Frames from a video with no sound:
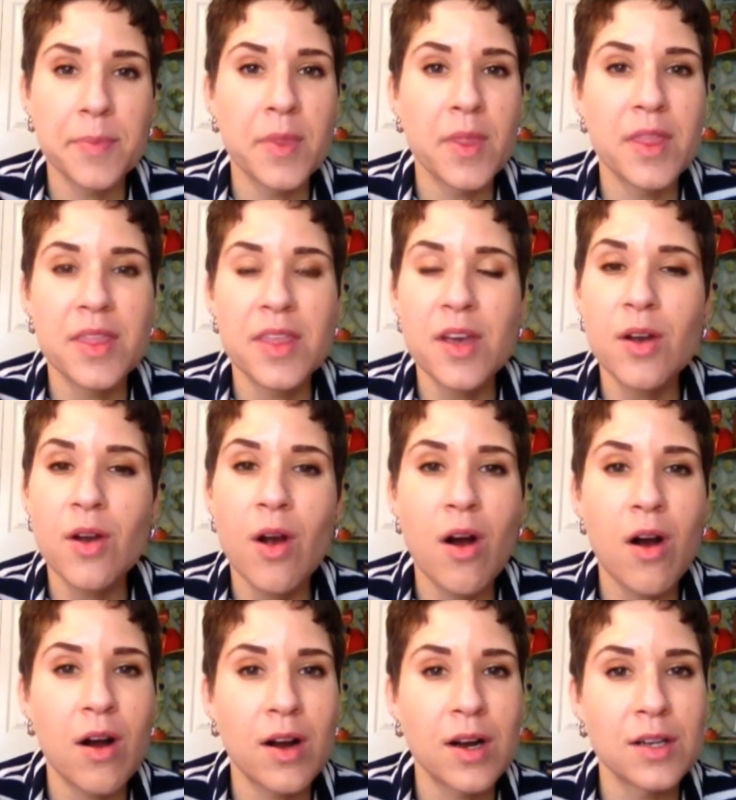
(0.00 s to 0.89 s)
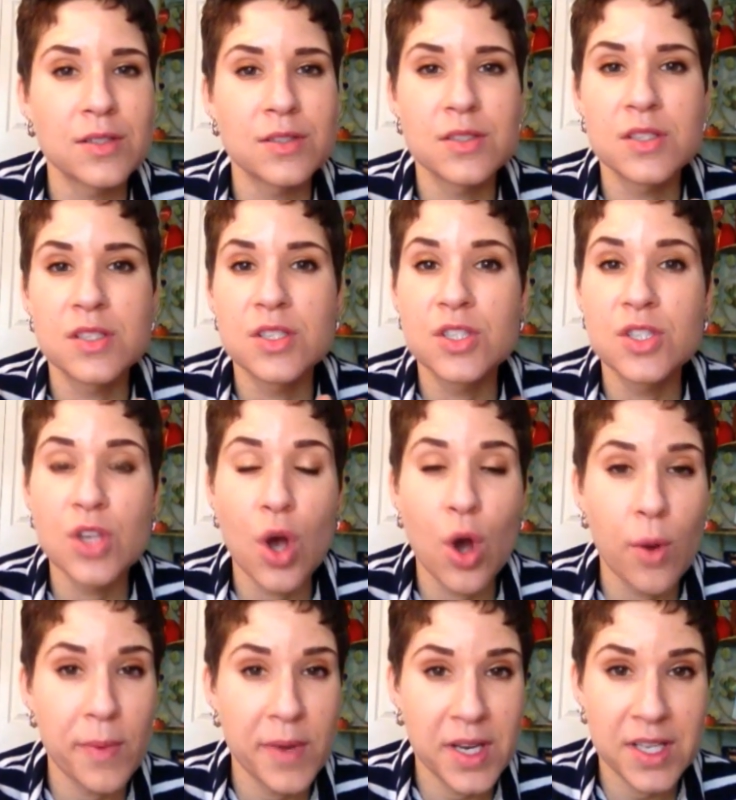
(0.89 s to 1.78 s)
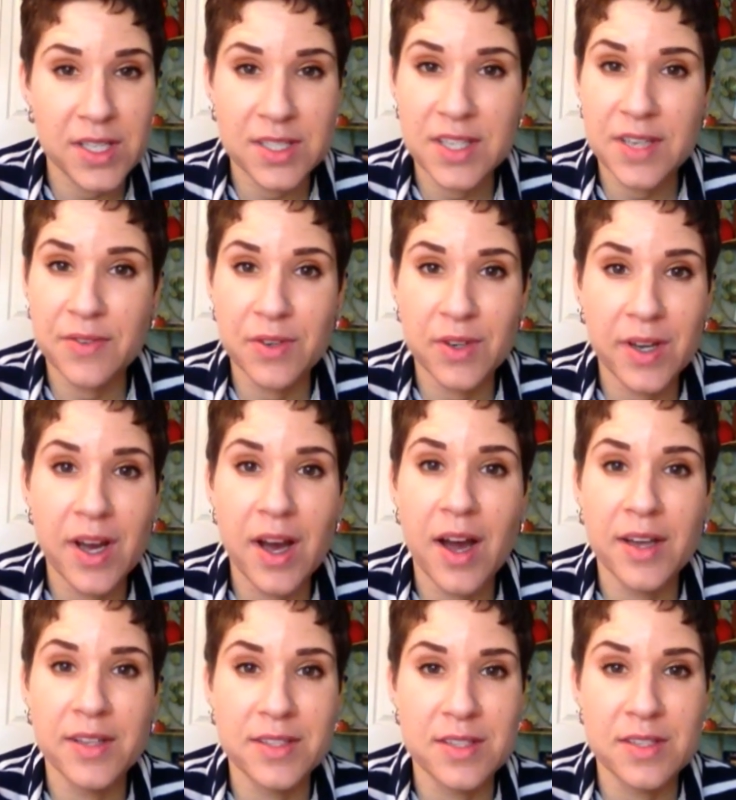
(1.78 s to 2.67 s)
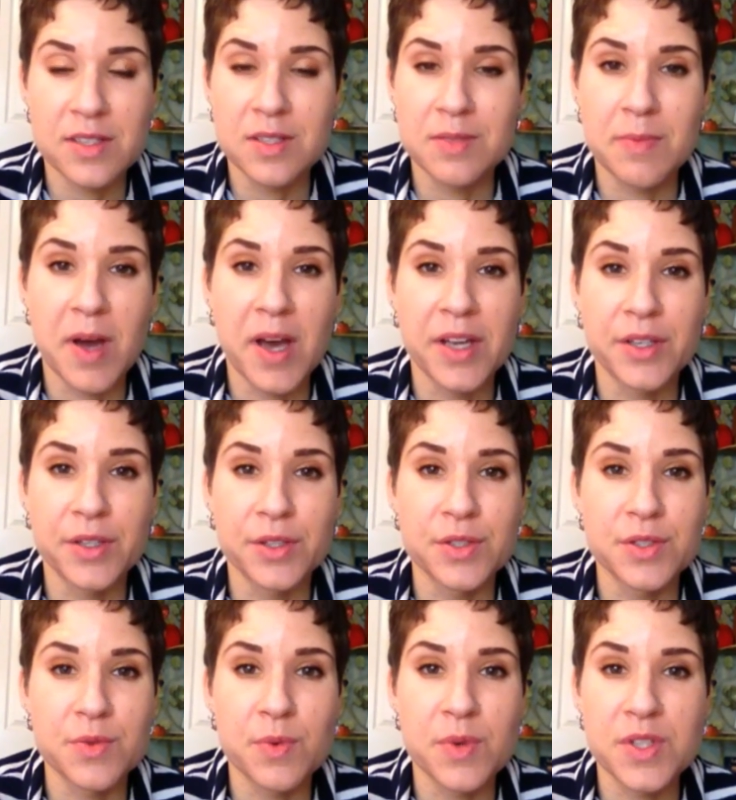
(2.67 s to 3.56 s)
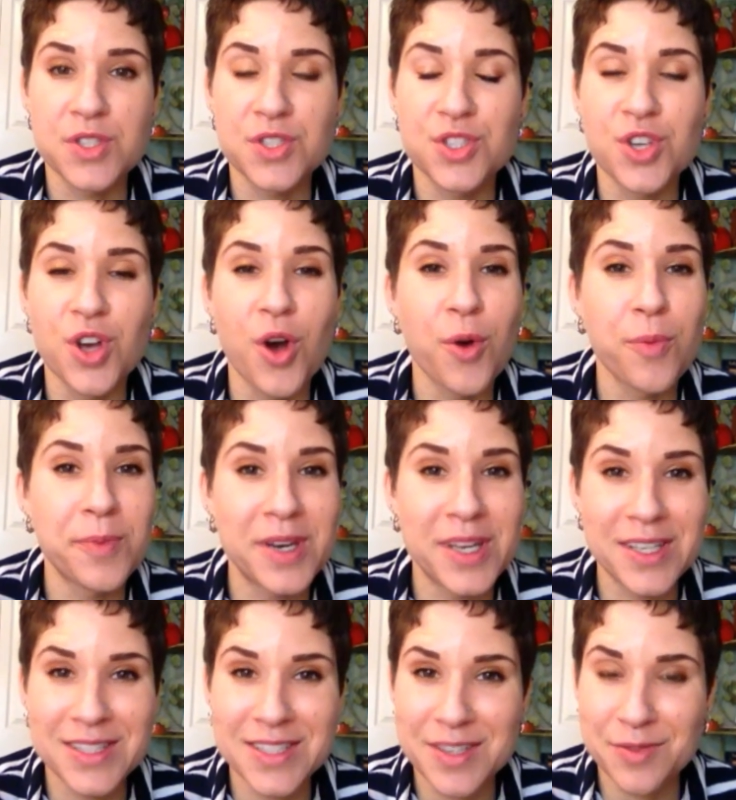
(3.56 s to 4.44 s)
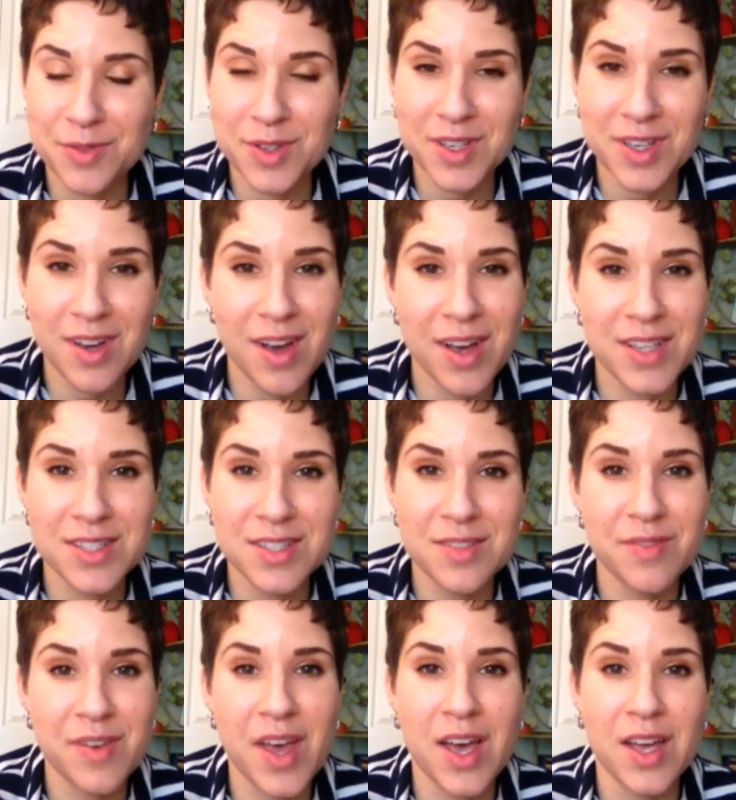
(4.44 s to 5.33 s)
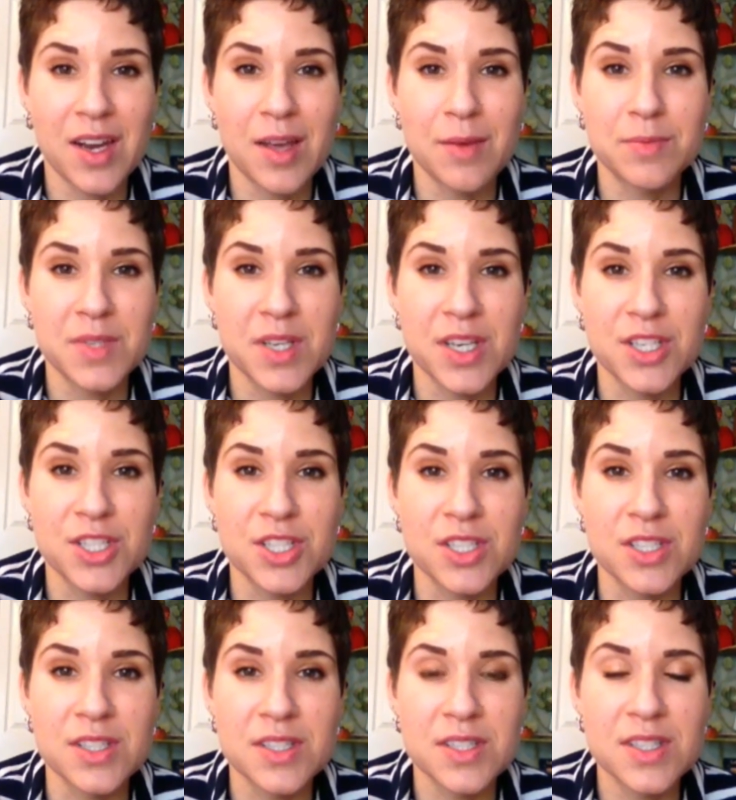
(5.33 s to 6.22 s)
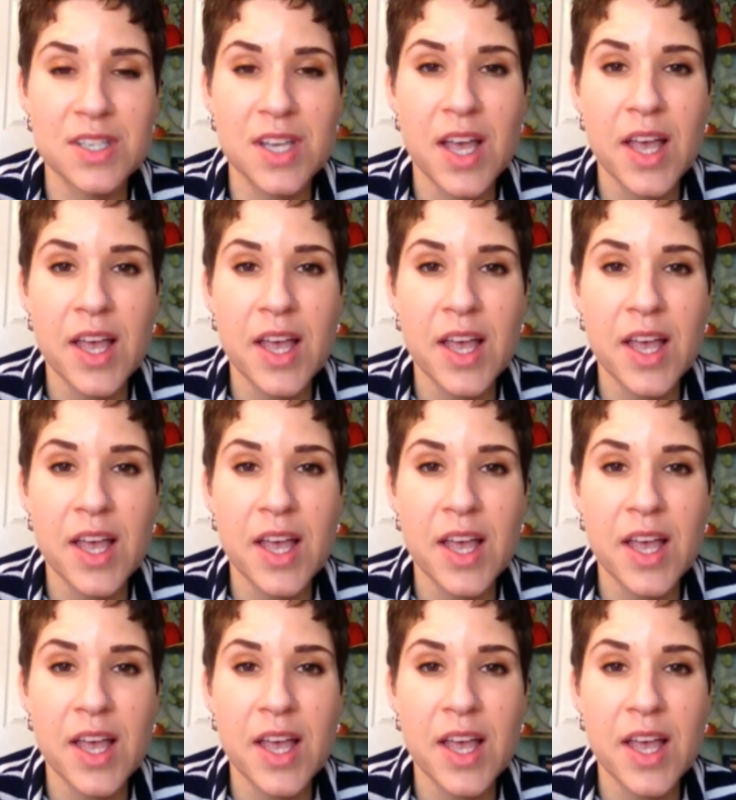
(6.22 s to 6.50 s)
There are so many different kinds of spiders with so many different kinds of adaptations